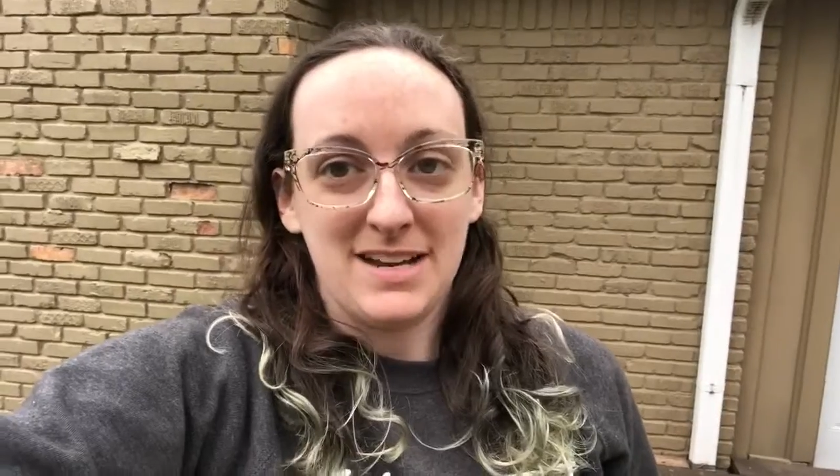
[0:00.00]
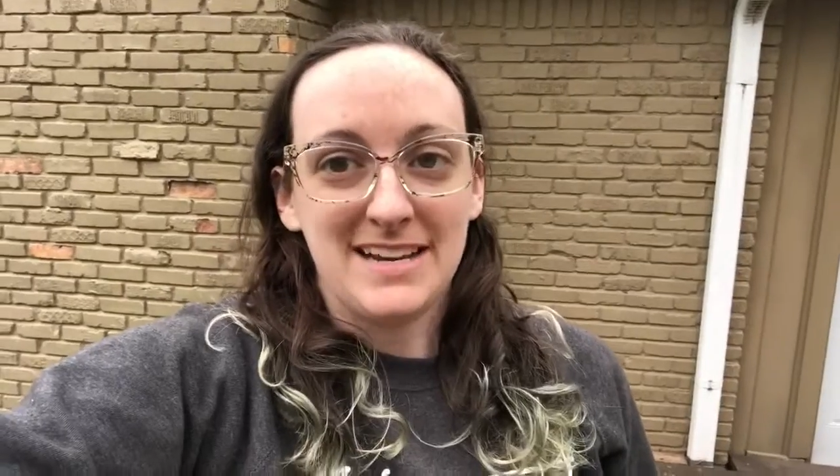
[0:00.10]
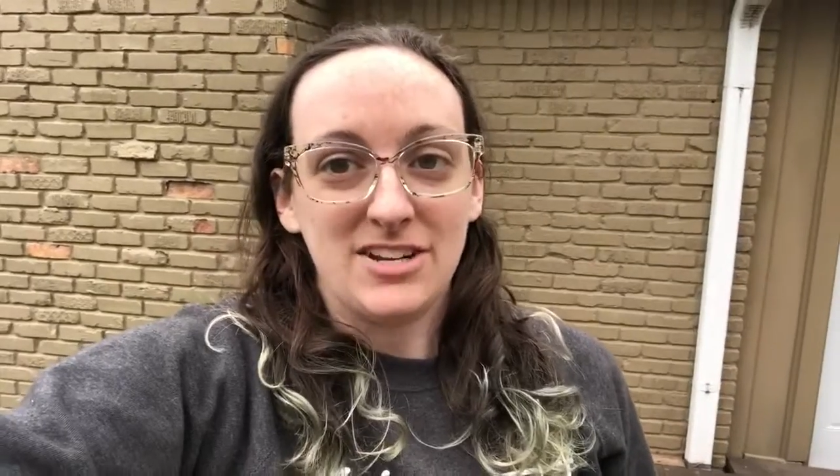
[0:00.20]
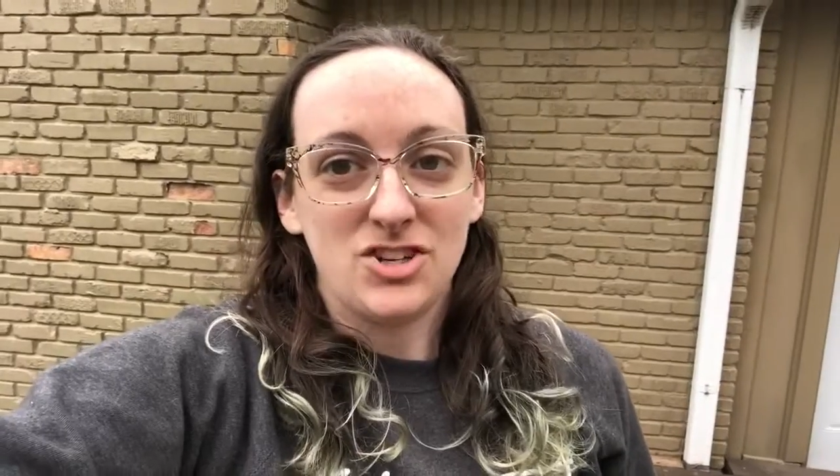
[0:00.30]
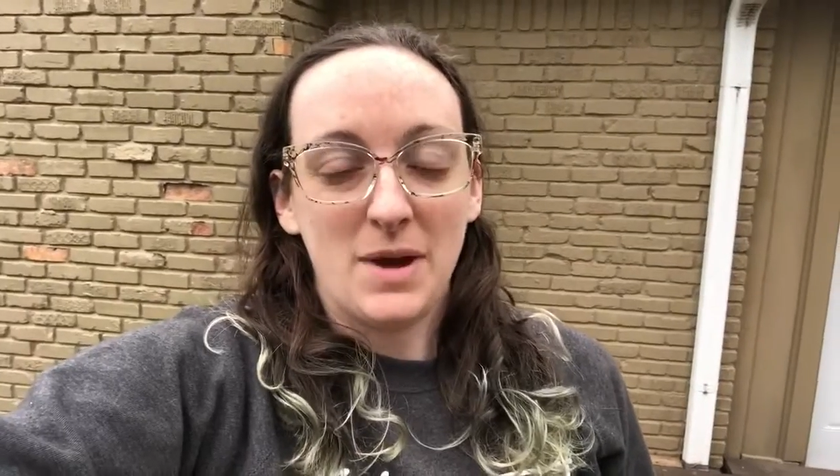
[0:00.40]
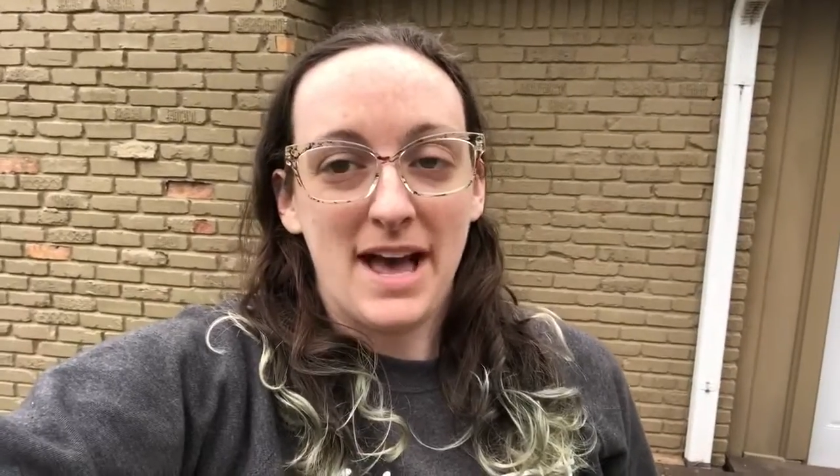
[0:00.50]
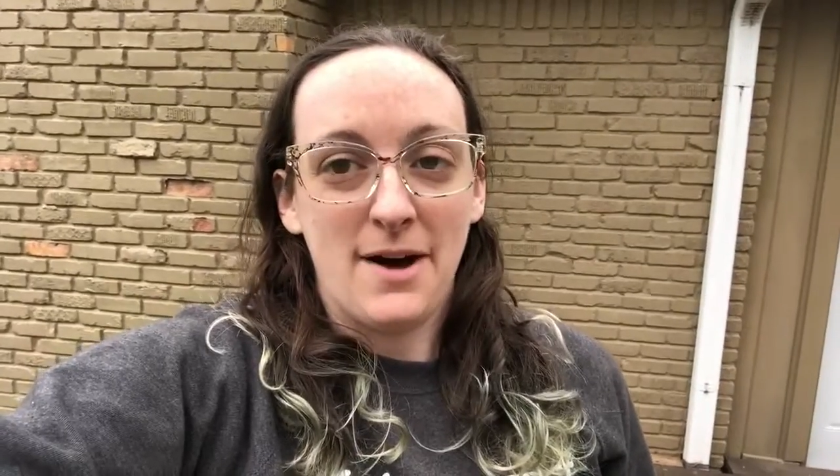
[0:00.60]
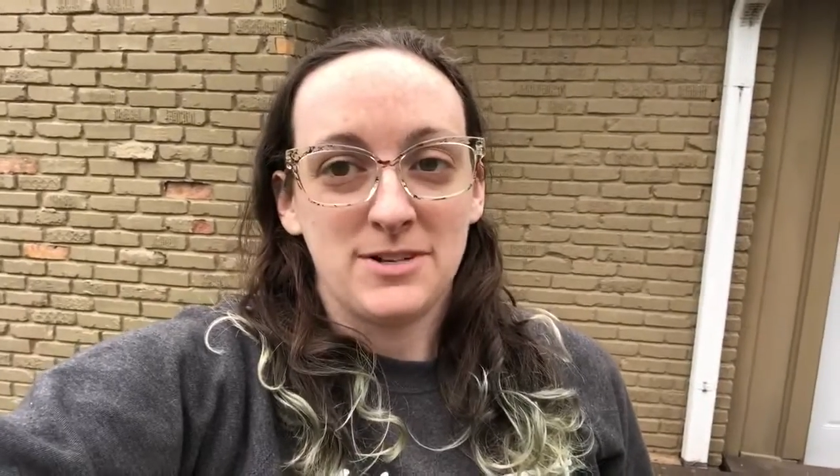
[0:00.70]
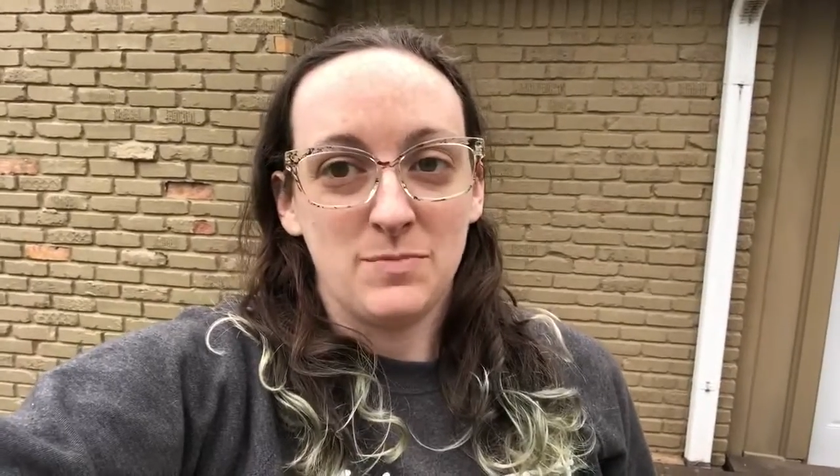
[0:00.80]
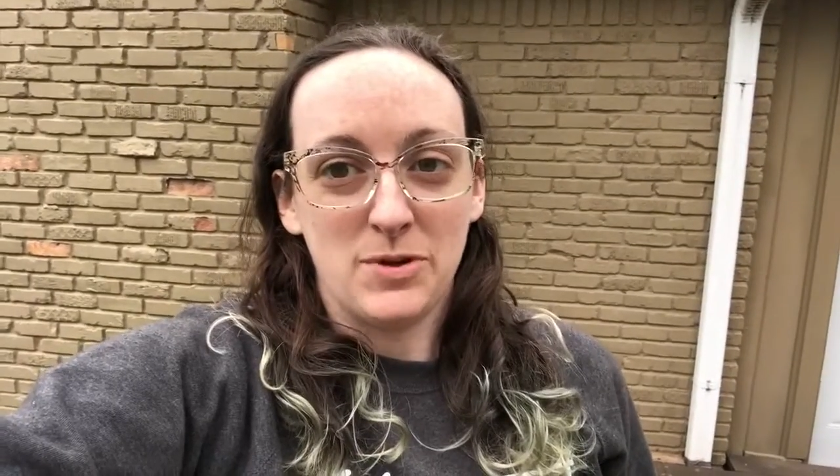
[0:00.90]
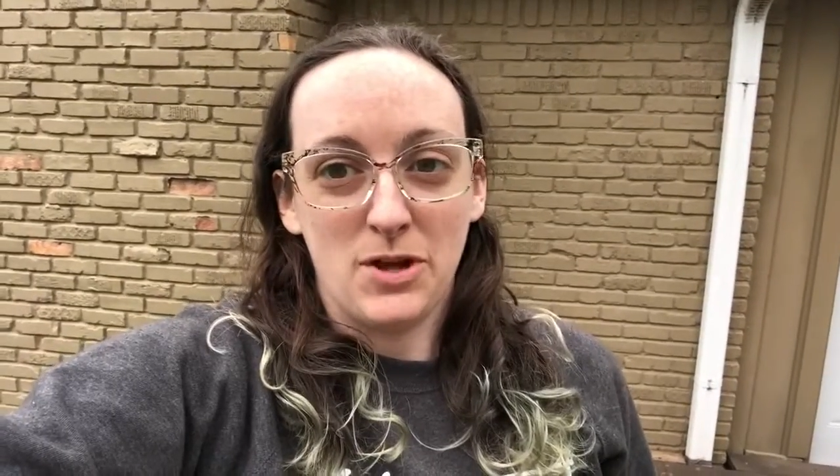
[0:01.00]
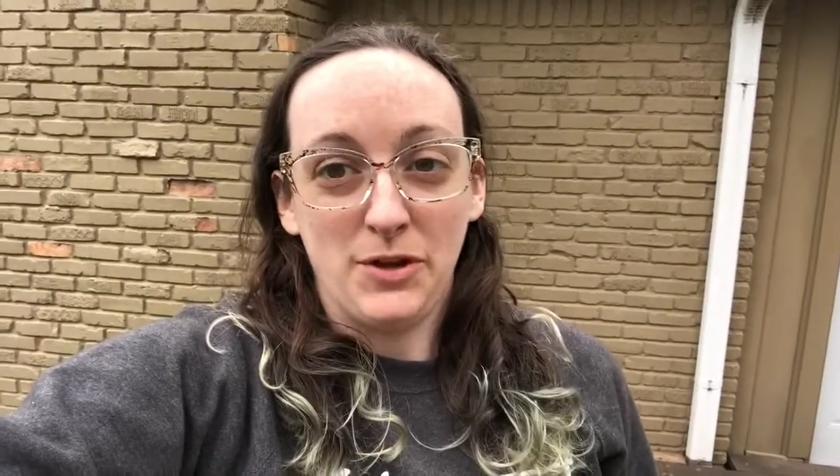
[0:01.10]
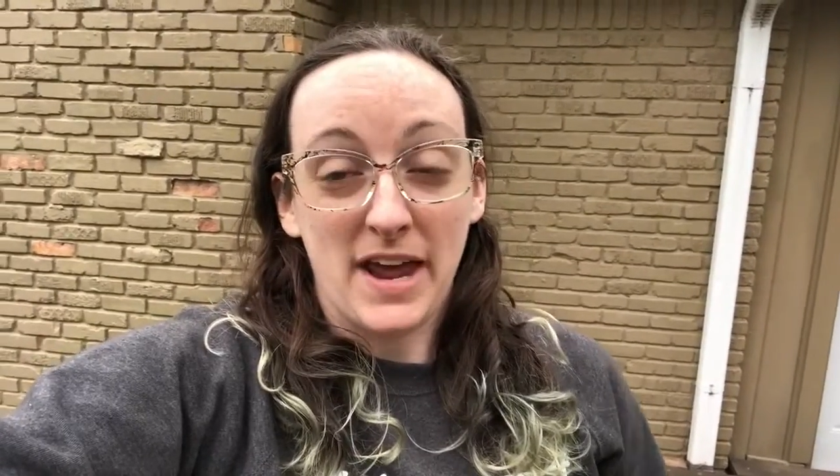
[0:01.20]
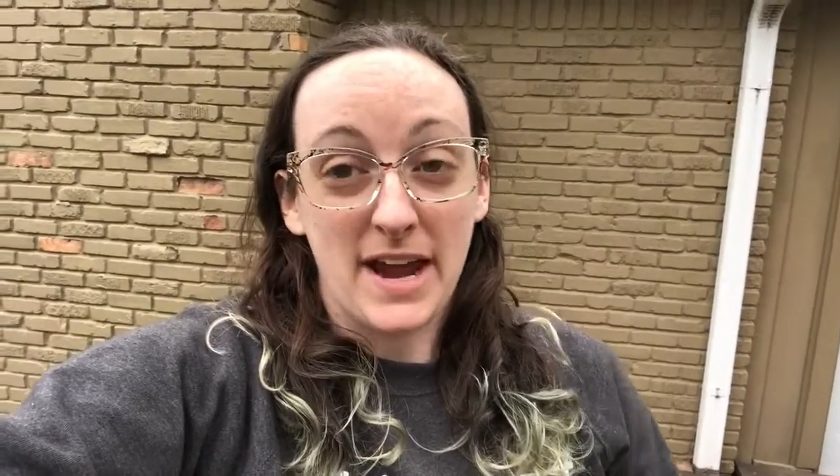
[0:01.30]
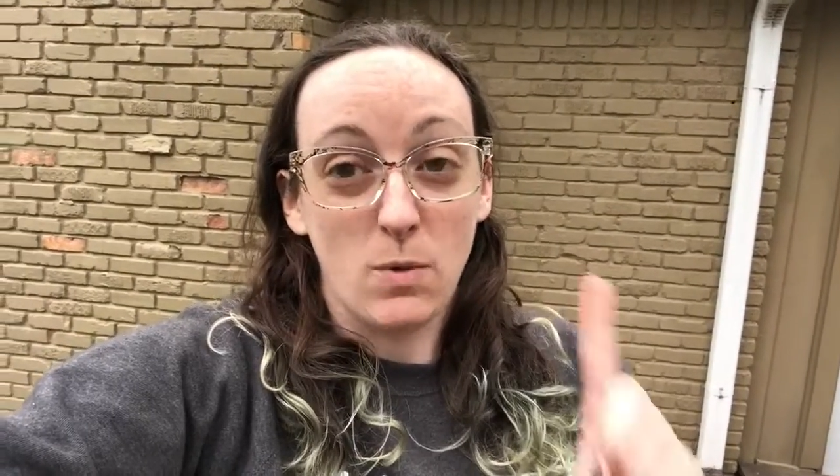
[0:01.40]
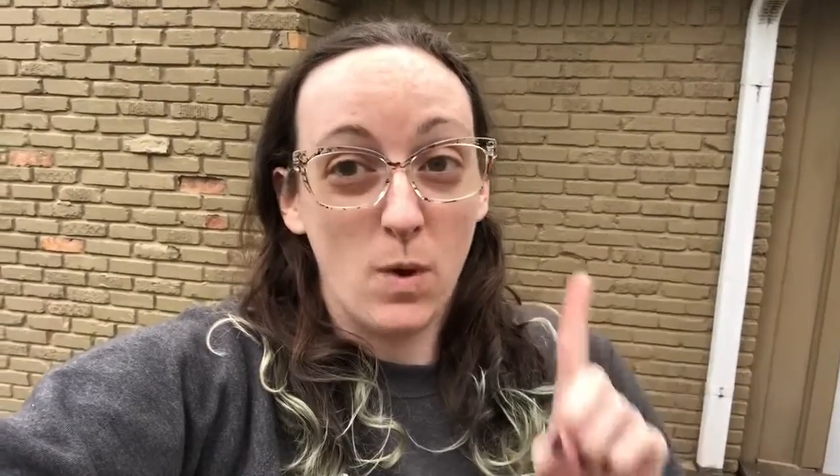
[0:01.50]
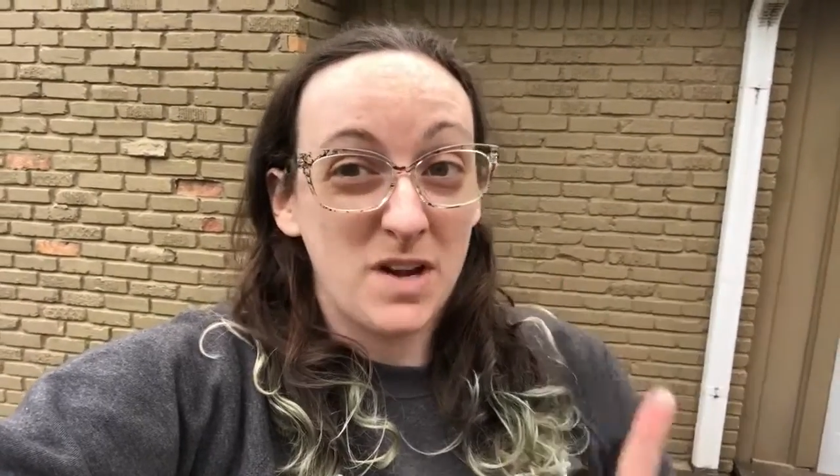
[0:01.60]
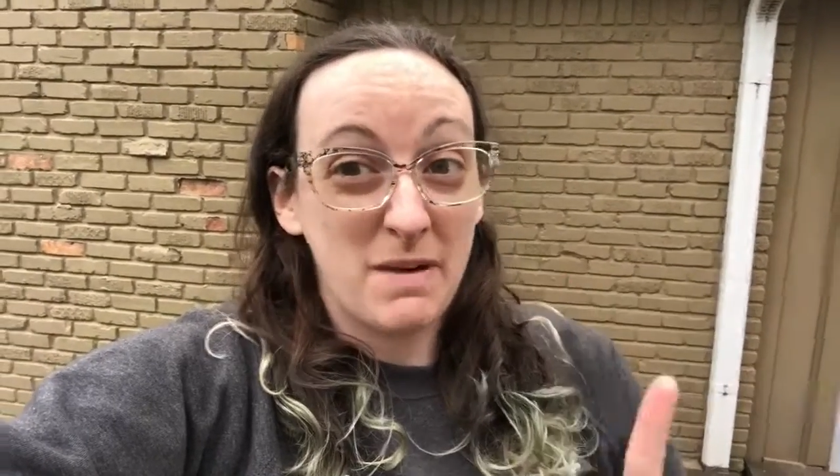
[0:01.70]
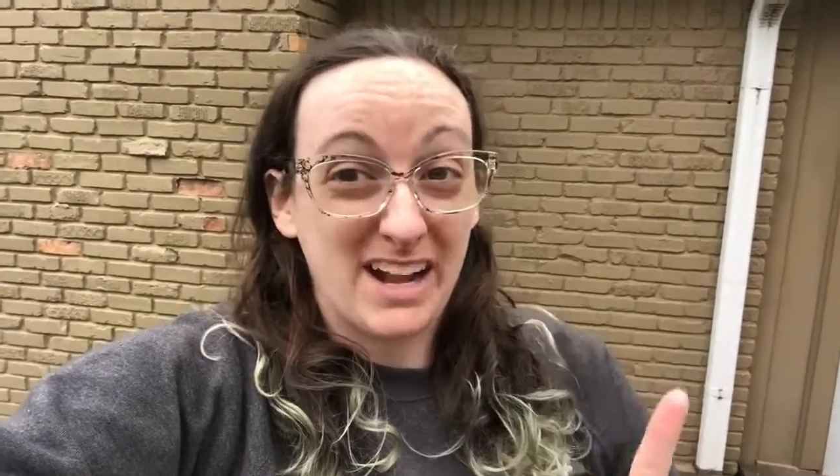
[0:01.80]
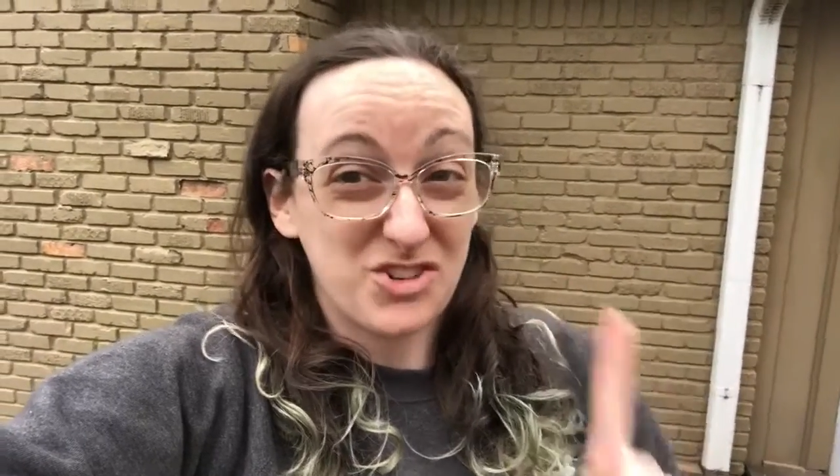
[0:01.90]
to teach you how to build a one
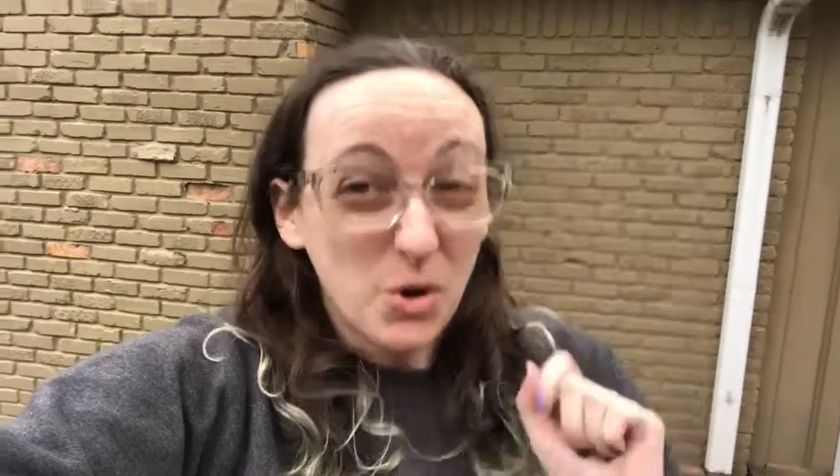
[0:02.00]
match,